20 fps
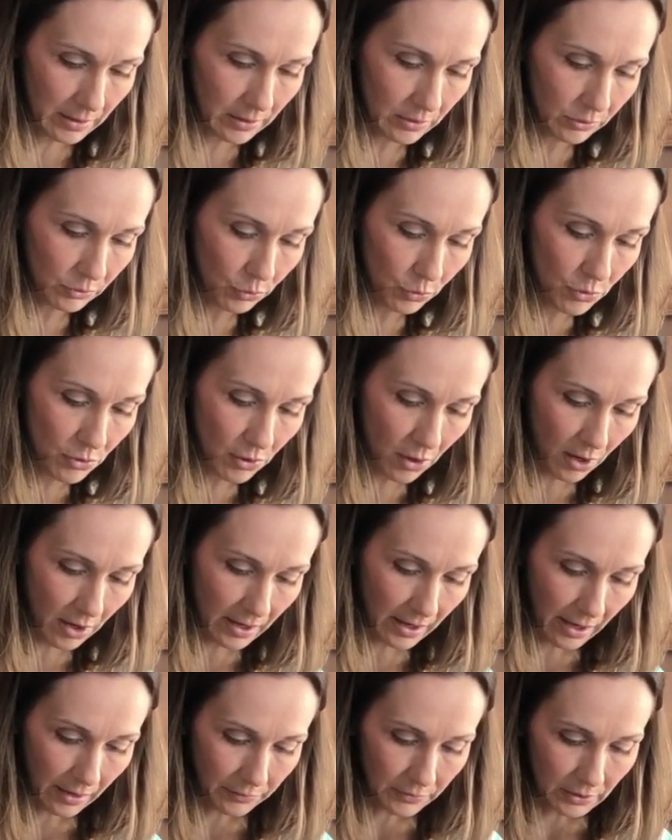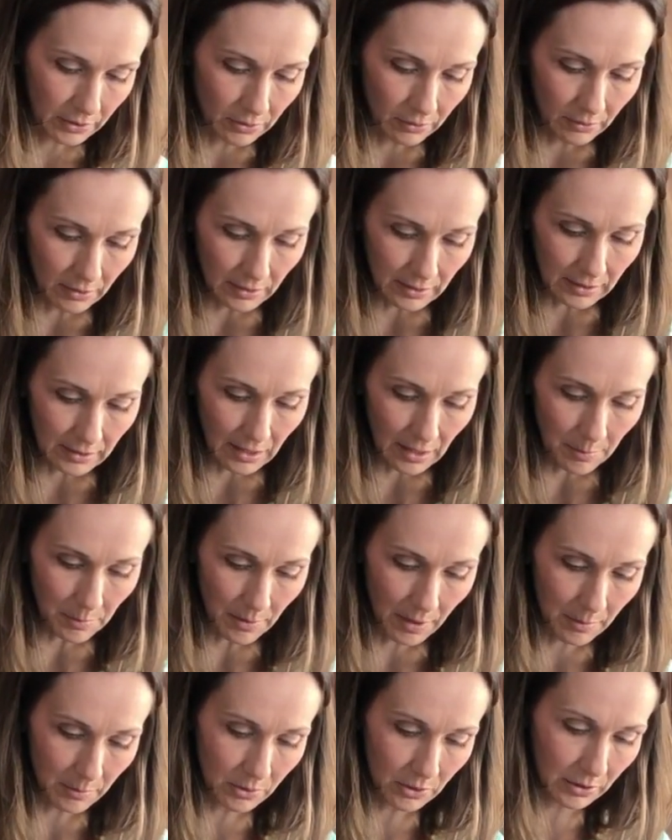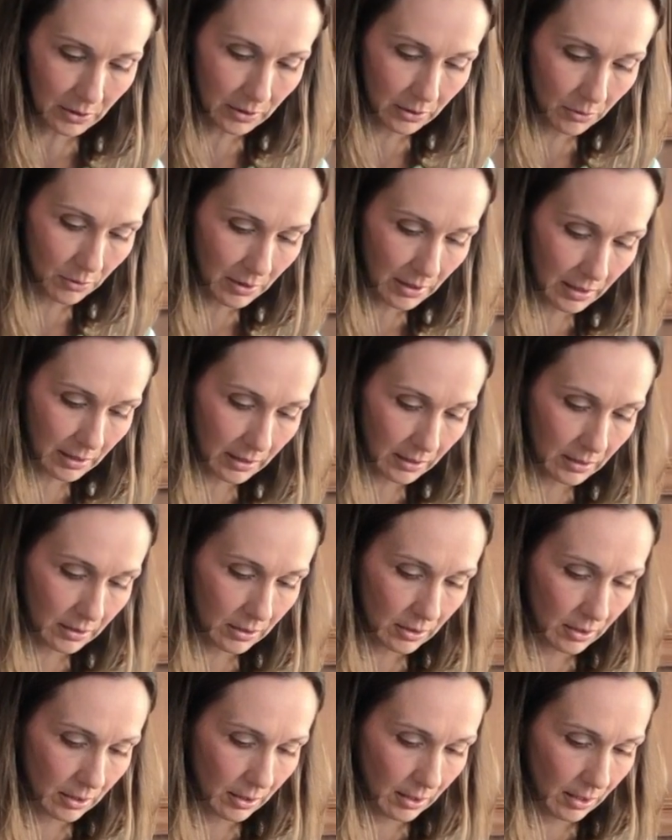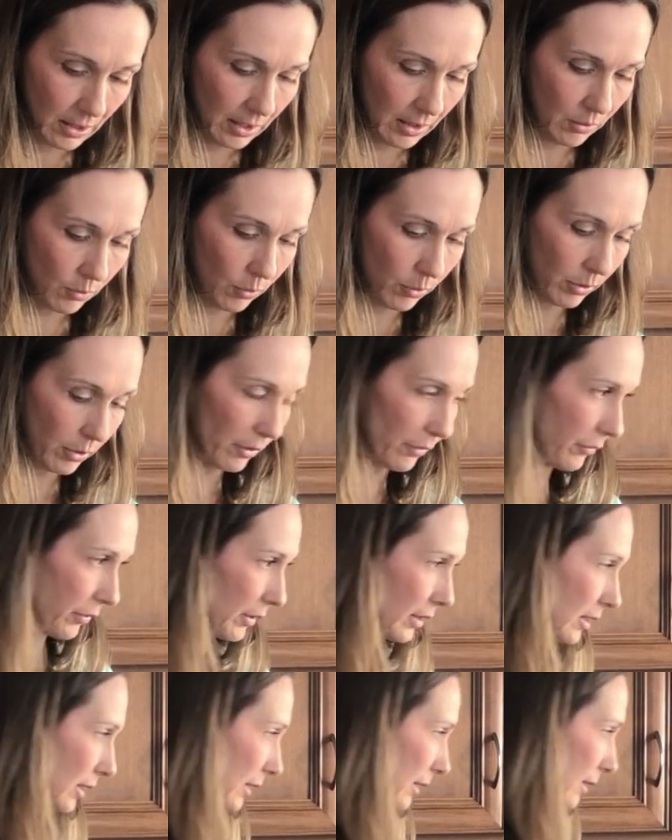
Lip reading: You do not have to do this step. I'm just doing it in order for it to